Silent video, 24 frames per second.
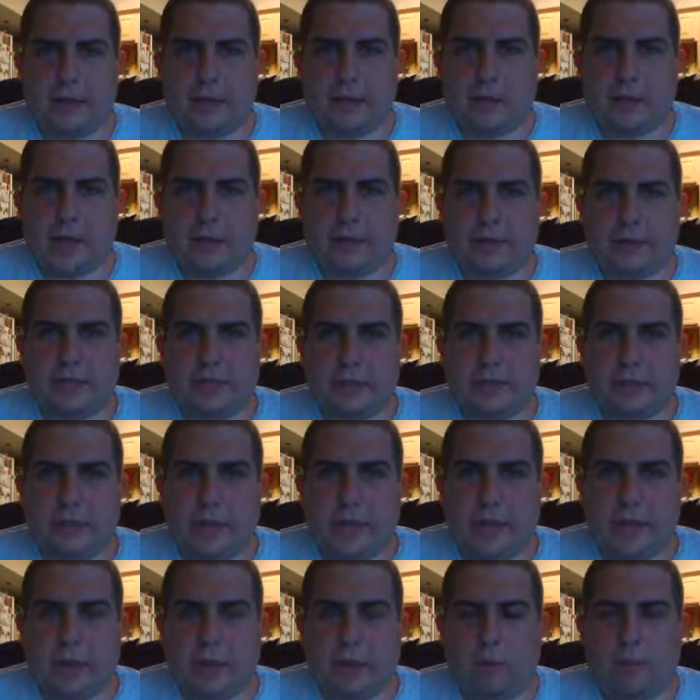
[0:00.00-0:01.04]
Like, why would you
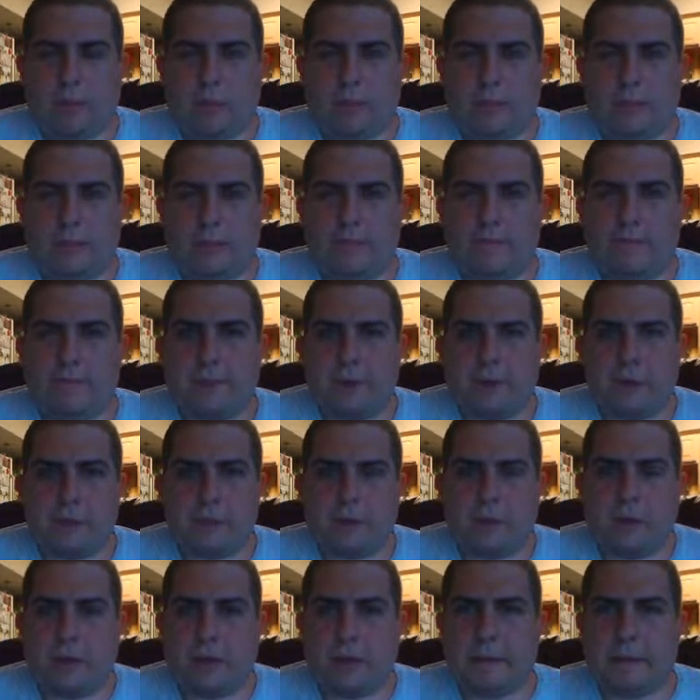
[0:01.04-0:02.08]
not watch the
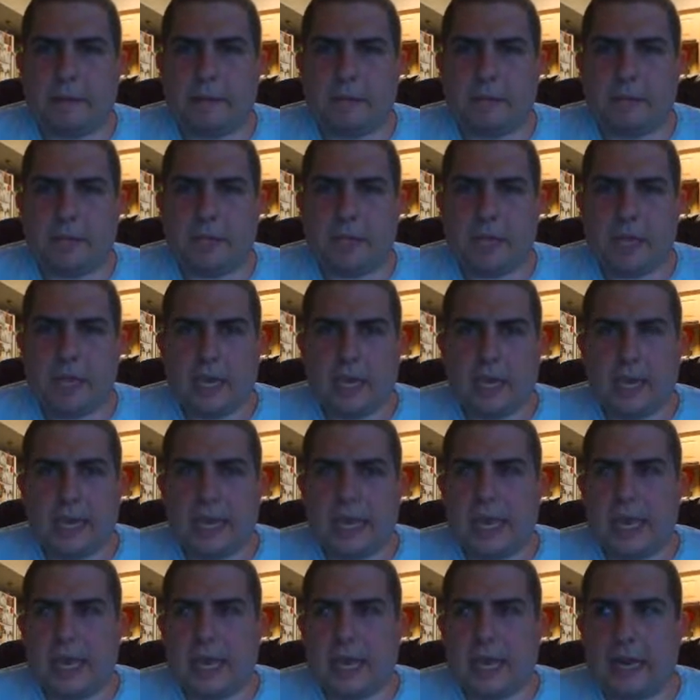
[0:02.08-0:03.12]
first one?
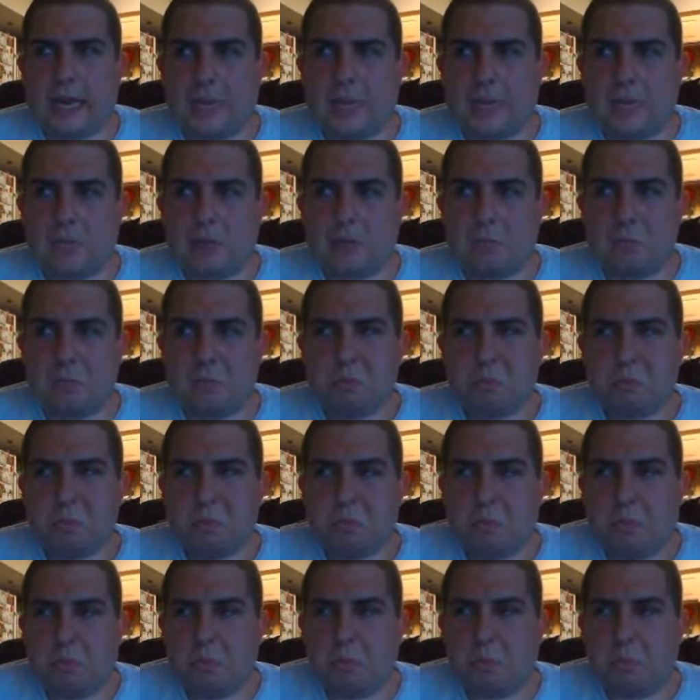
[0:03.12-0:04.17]
And
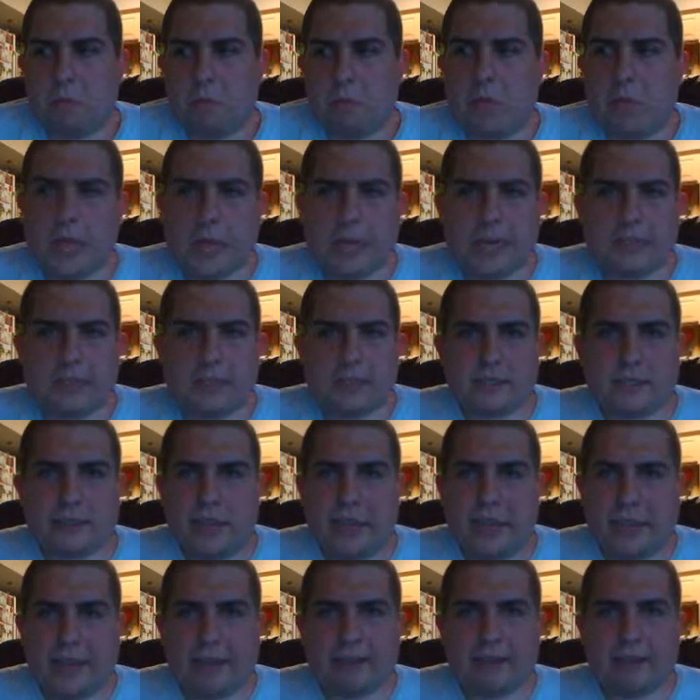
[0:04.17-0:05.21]
I just
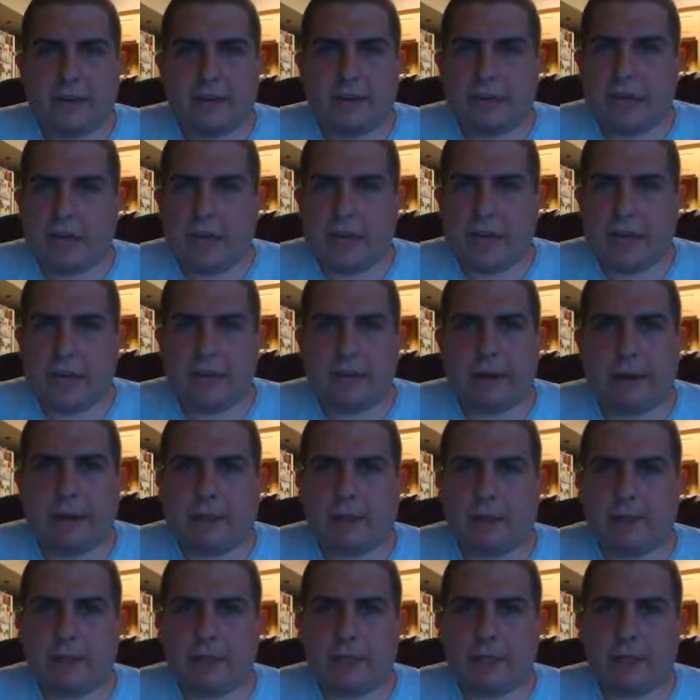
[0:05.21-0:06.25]
haven't gotten
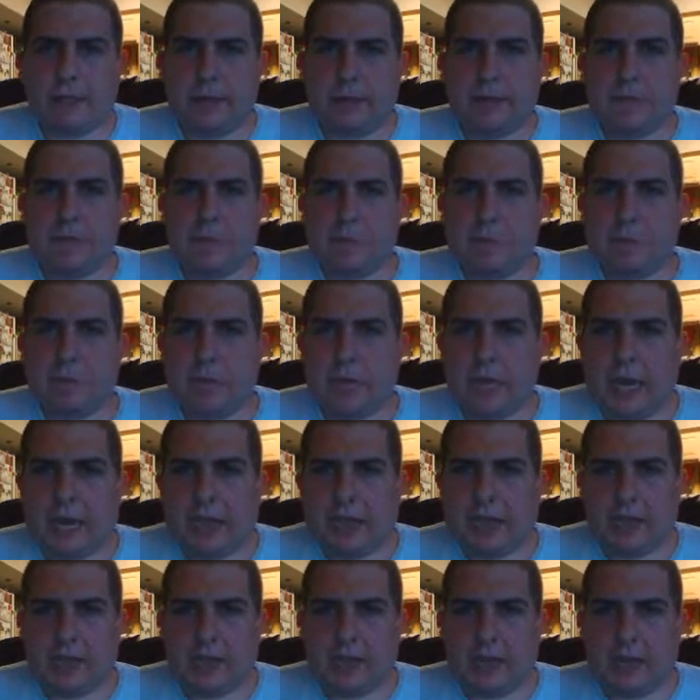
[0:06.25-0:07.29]
around to it I
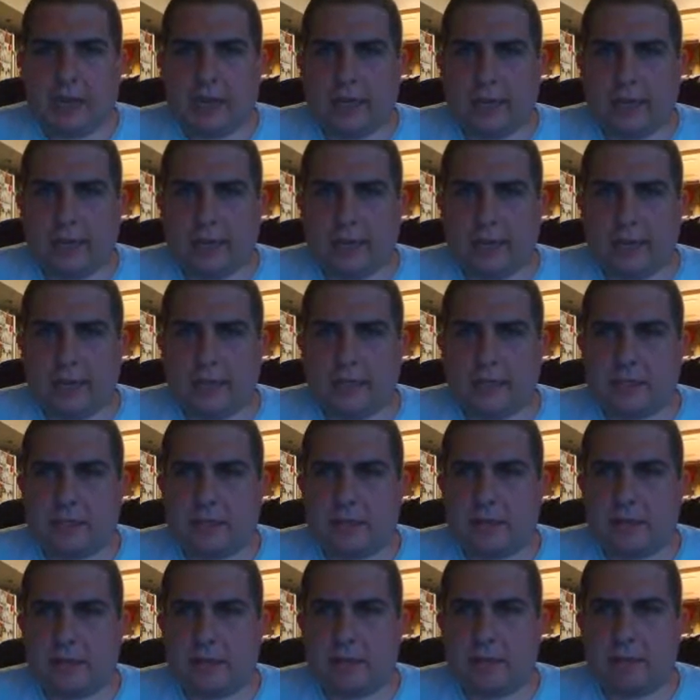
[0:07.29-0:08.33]
haven't gotten around
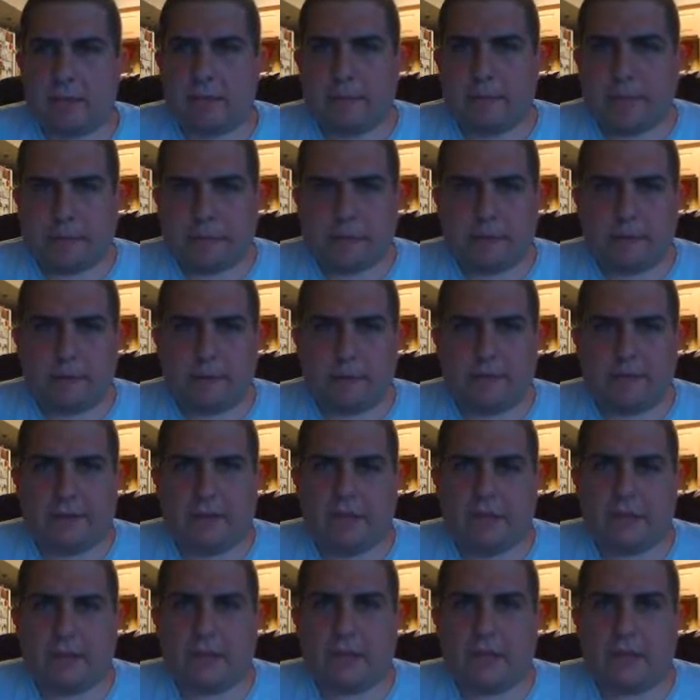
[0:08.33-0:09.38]
to many
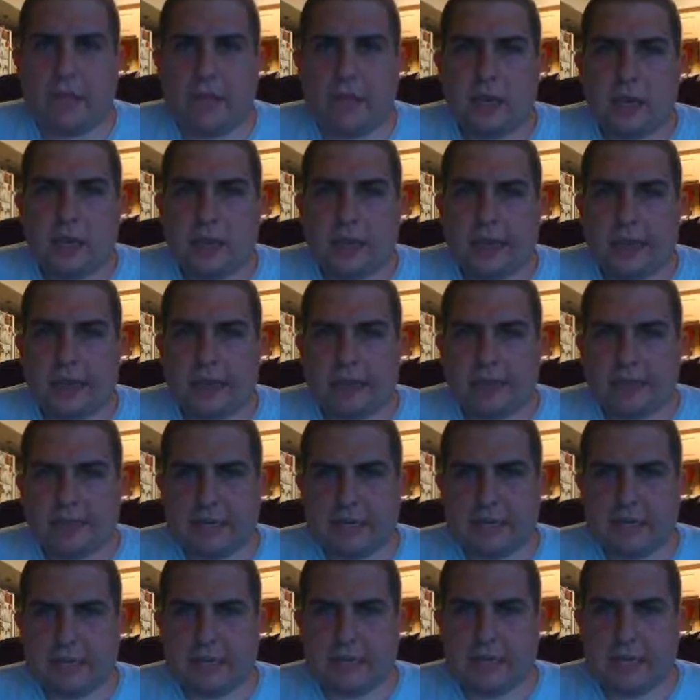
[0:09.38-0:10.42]
movies. I haven't
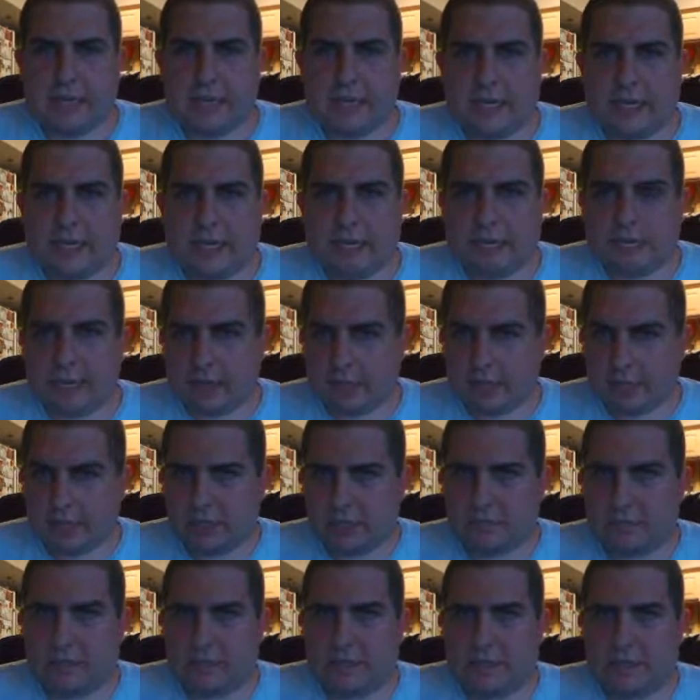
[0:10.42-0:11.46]
even seen the
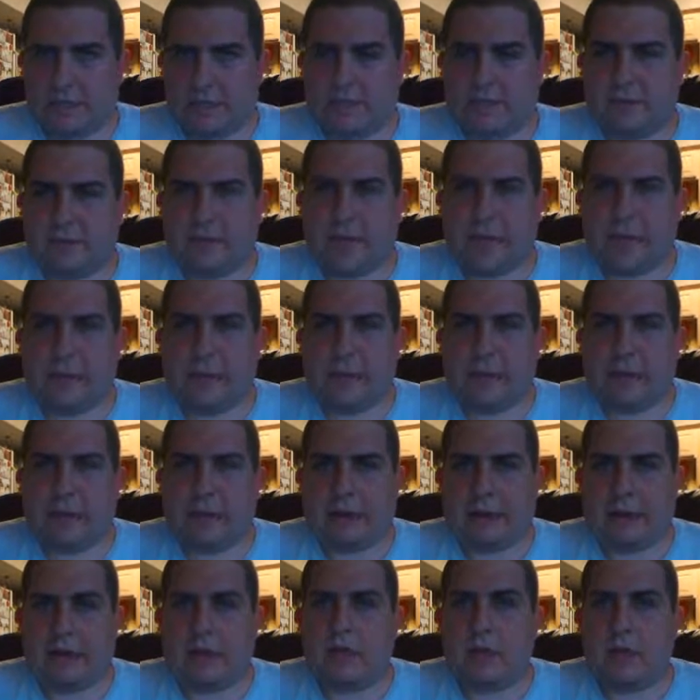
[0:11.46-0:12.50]
Avengers movies for that
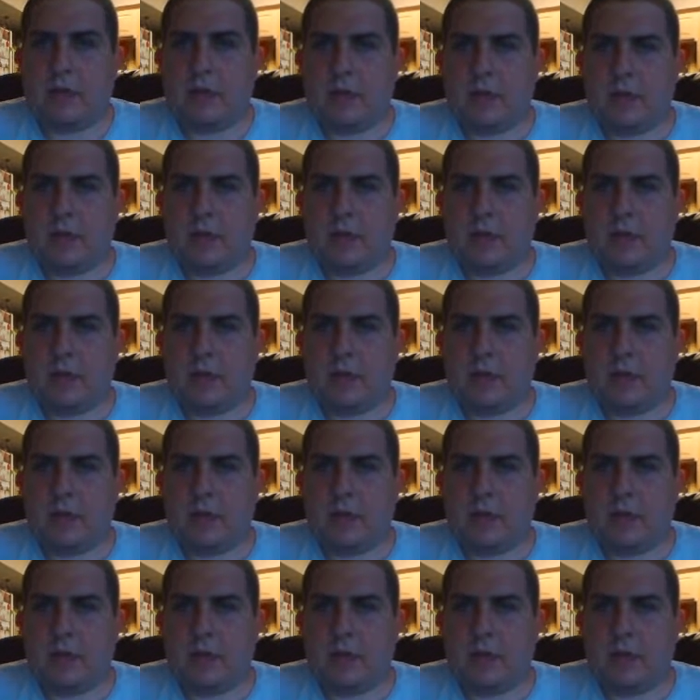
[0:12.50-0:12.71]
matter.